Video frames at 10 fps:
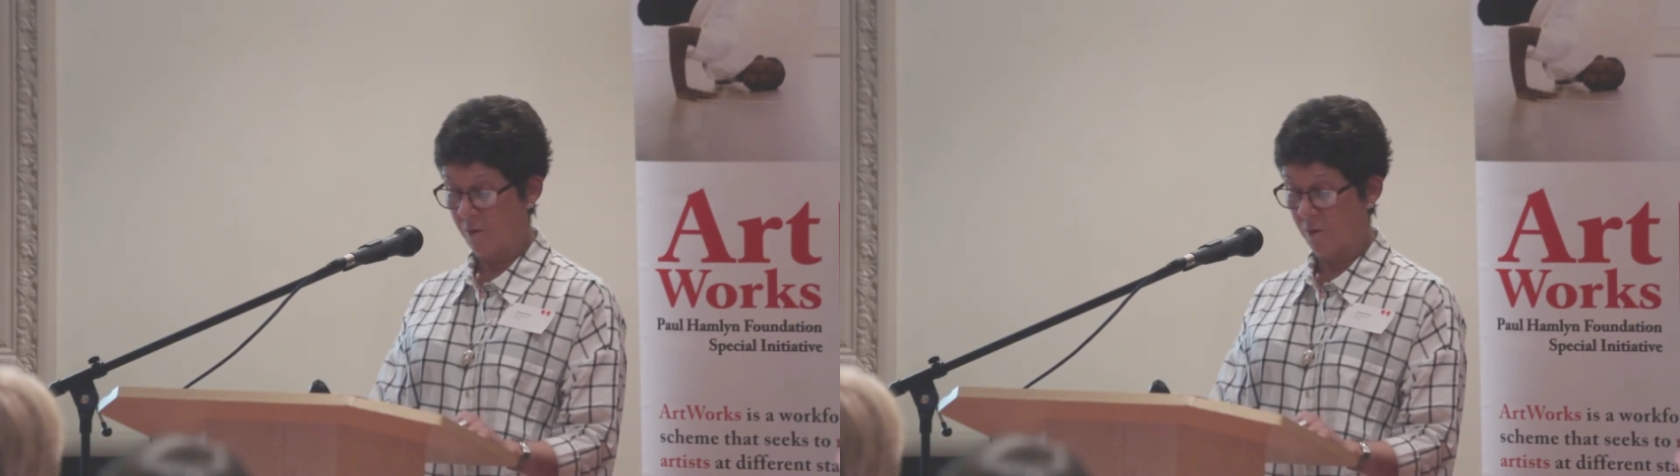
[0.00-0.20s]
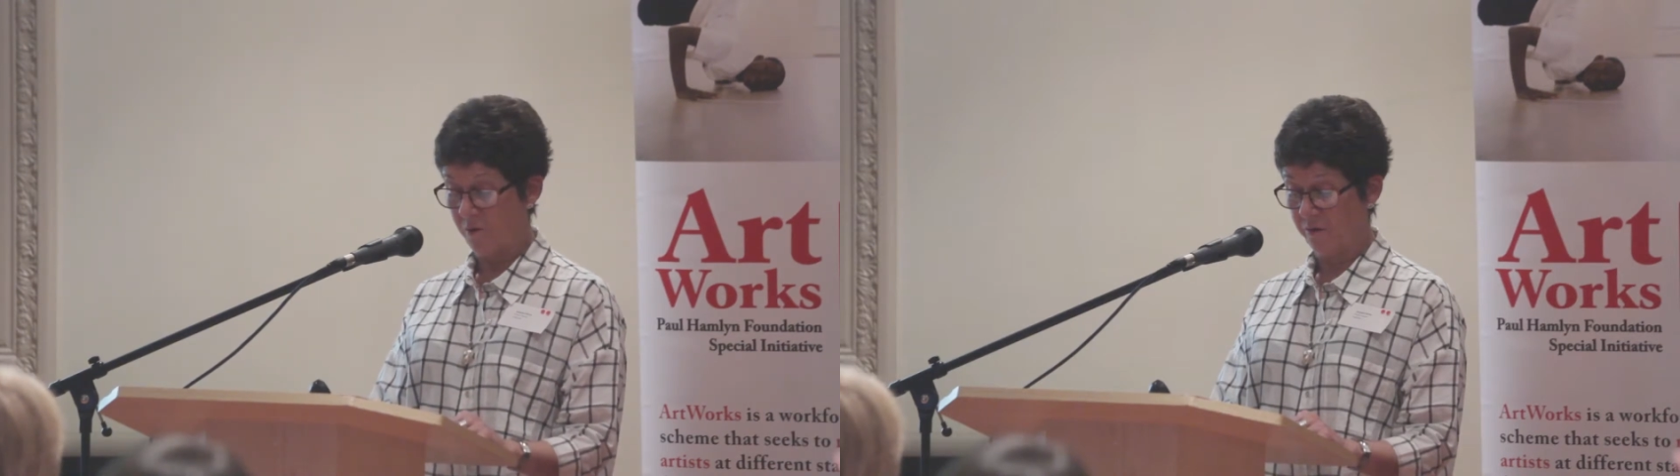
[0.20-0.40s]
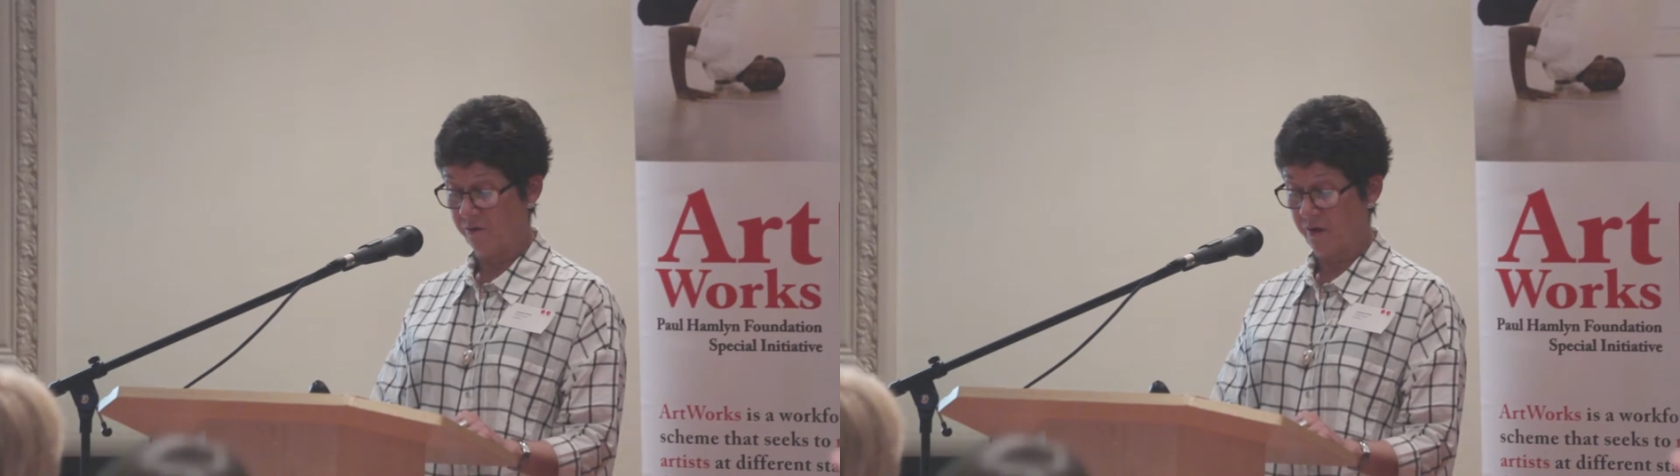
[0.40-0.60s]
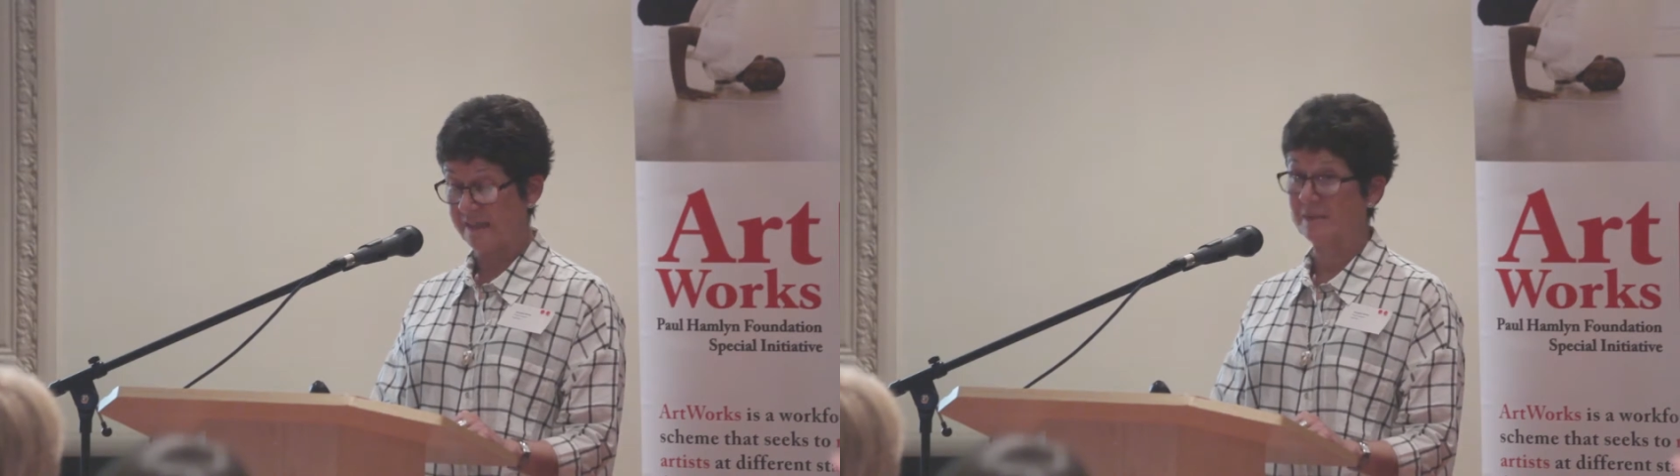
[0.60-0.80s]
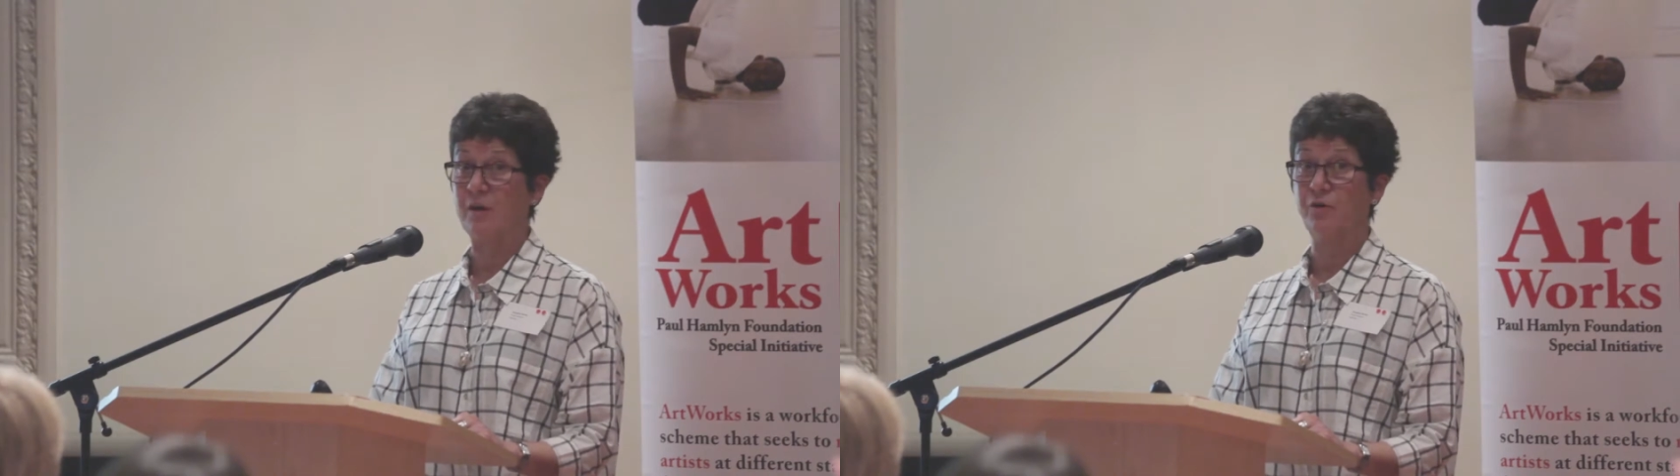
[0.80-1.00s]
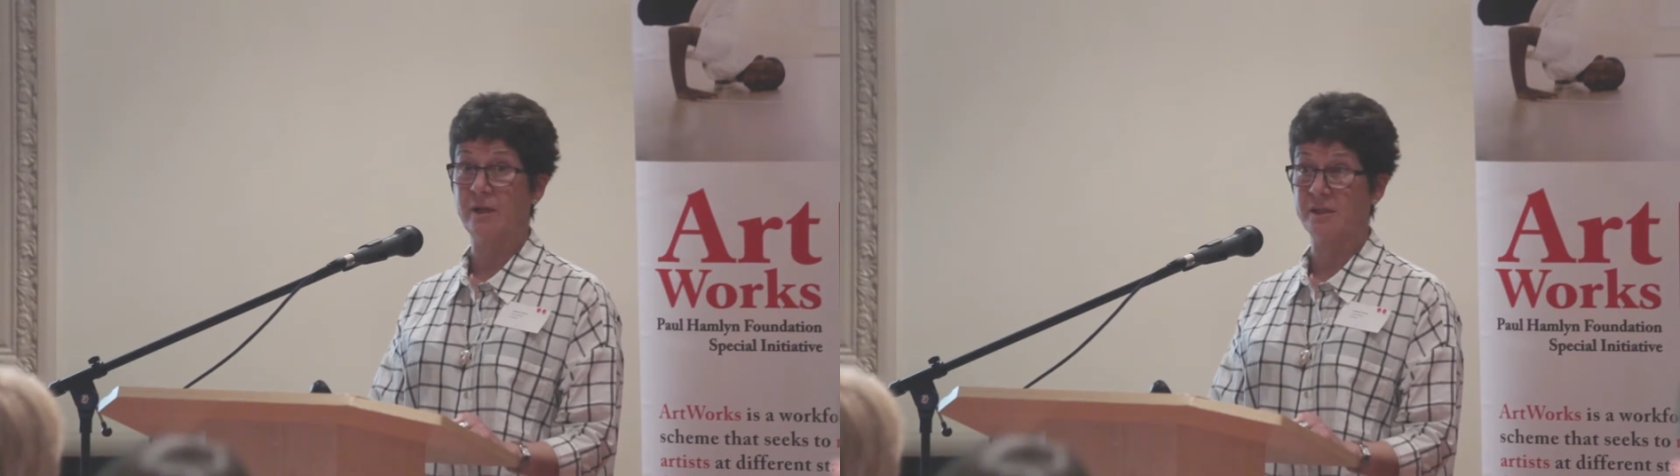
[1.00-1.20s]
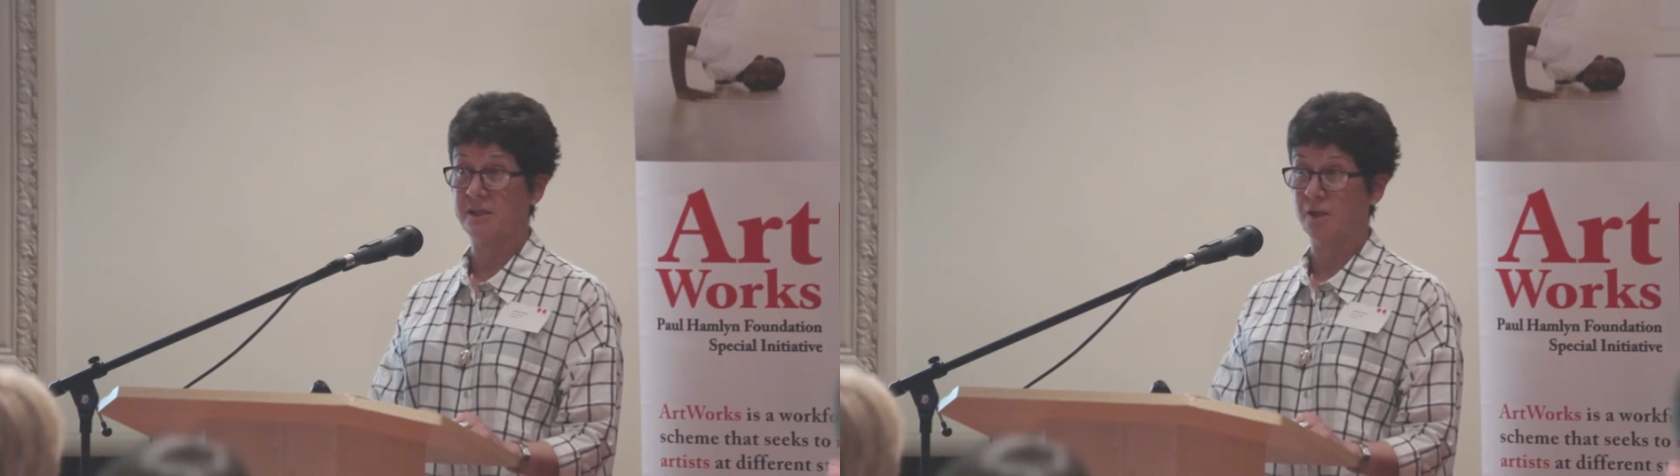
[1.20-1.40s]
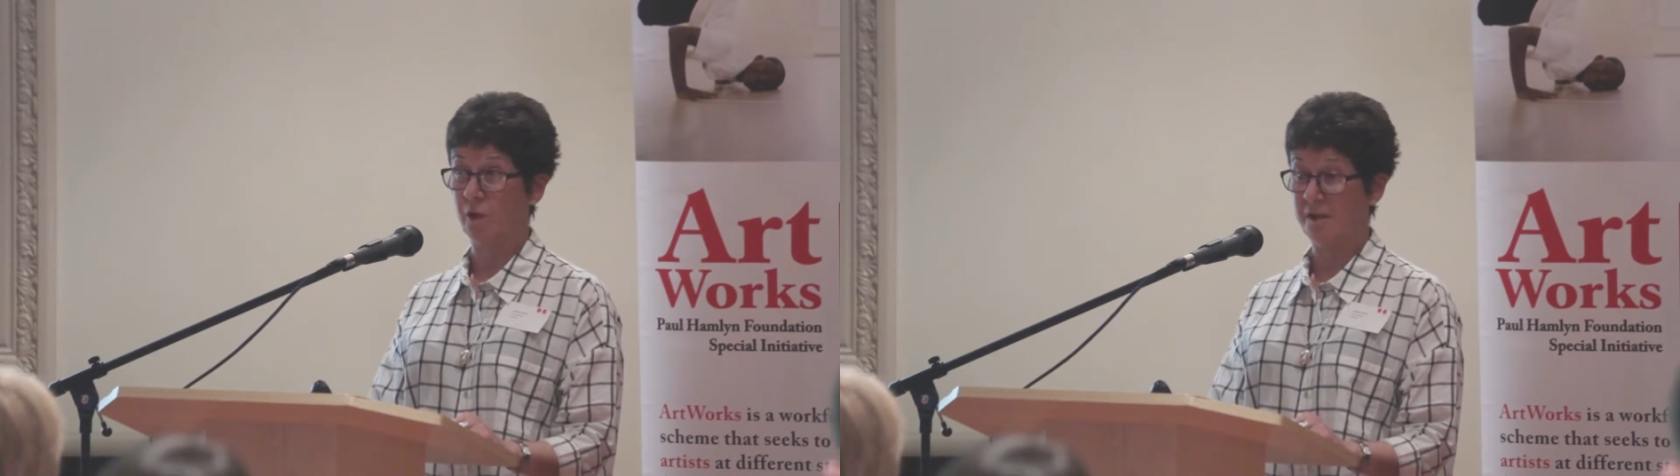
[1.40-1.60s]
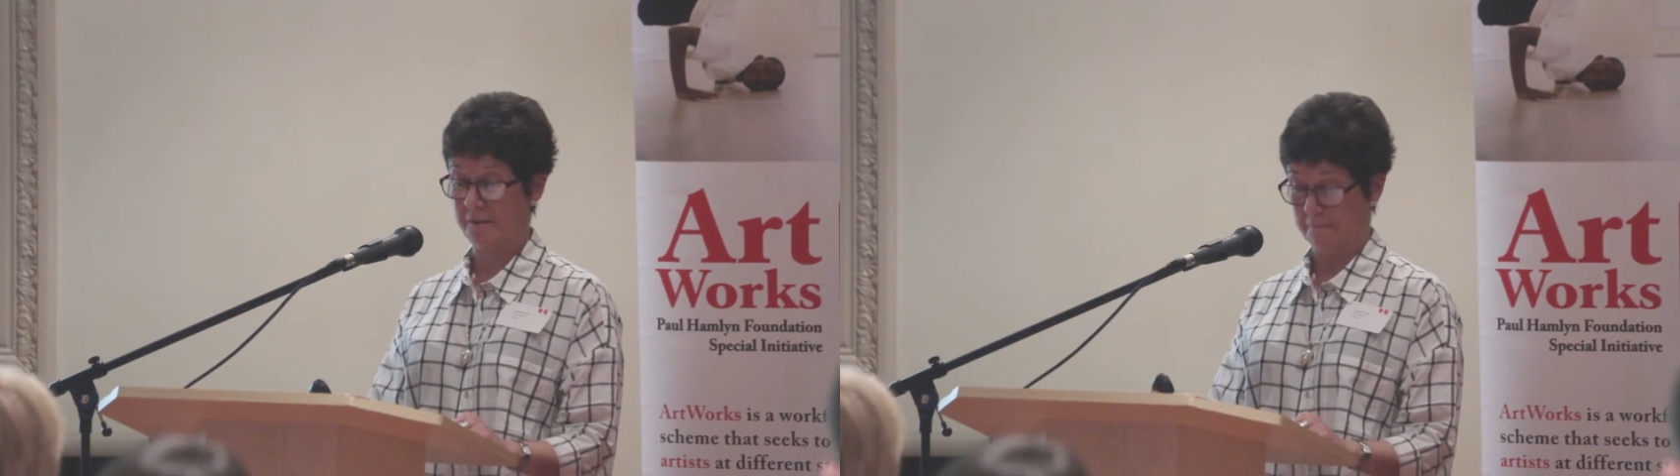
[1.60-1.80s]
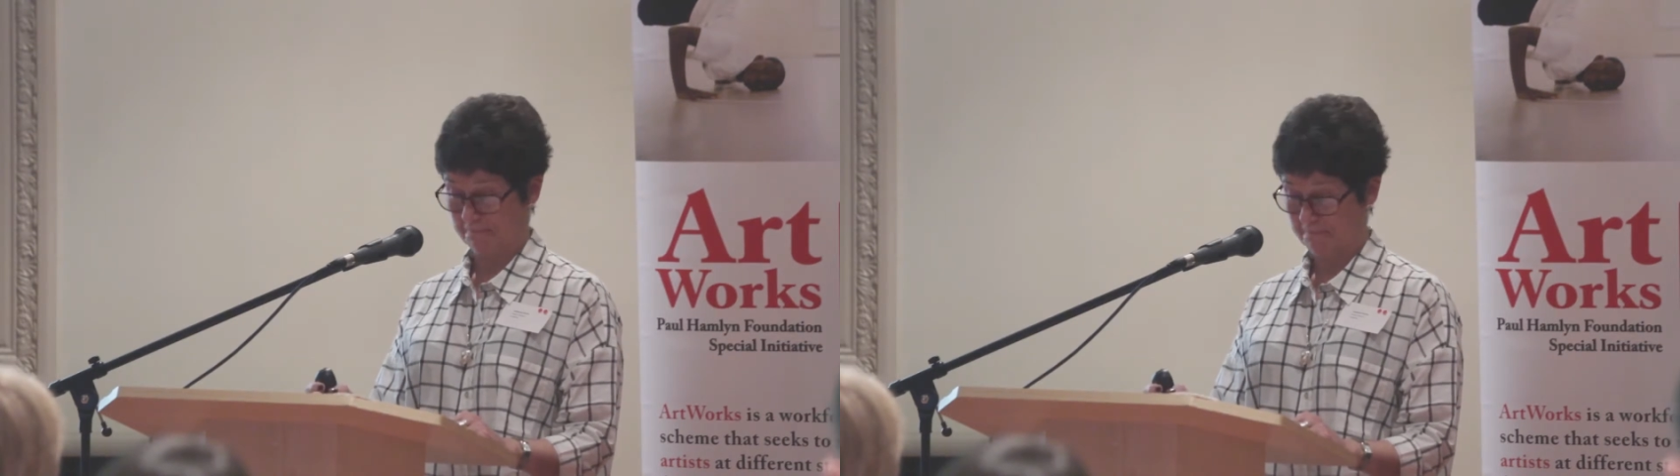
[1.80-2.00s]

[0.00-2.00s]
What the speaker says: worth experimenting with.